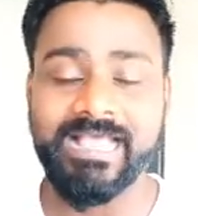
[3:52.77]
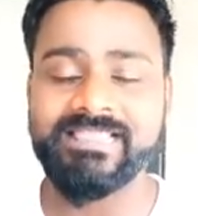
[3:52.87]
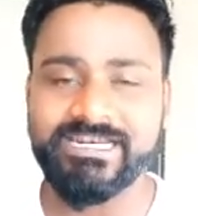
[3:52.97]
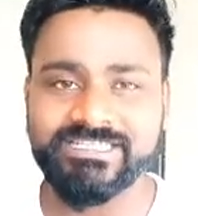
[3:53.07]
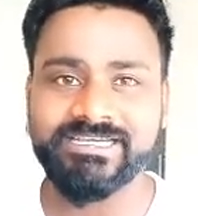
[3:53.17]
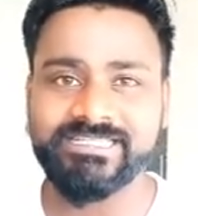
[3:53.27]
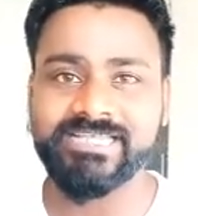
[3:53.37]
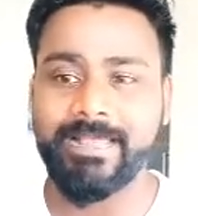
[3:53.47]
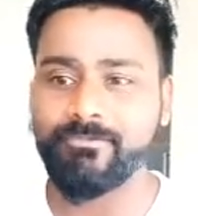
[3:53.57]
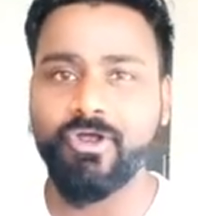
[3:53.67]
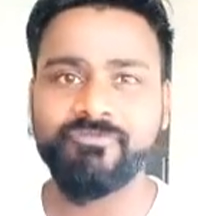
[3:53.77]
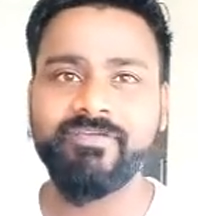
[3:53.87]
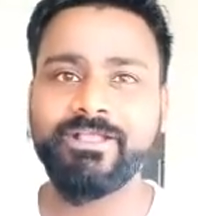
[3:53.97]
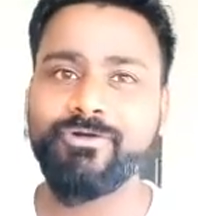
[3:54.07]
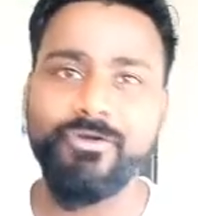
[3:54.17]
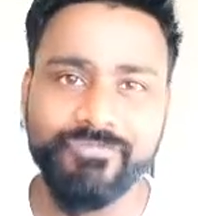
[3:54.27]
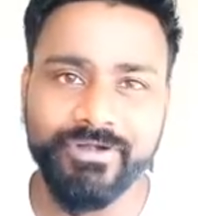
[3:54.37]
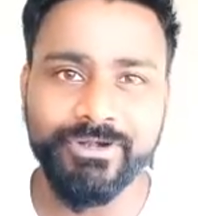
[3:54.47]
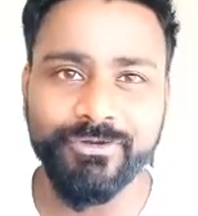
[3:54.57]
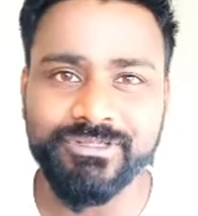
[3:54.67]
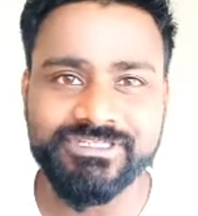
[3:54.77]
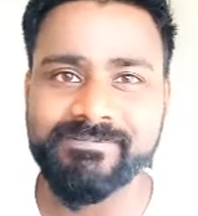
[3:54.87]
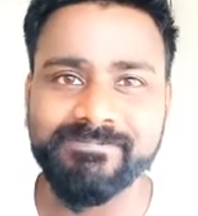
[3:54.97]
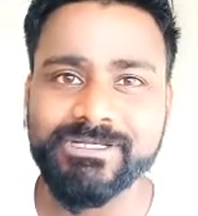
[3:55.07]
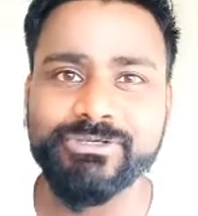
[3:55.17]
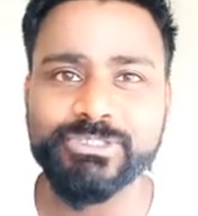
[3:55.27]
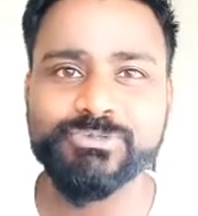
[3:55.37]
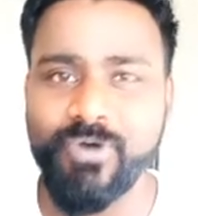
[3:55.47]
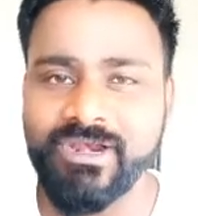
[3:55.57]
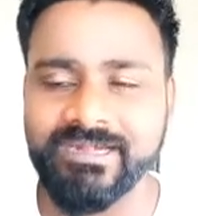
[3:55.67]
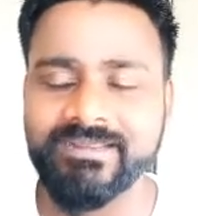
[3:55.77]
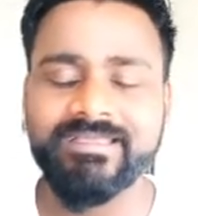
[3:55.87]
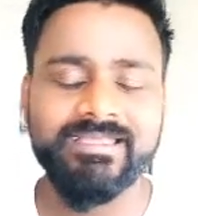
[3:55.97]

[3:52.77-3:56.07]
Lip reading: and that's the reason I'm not very confident on the Simple EOS wallet.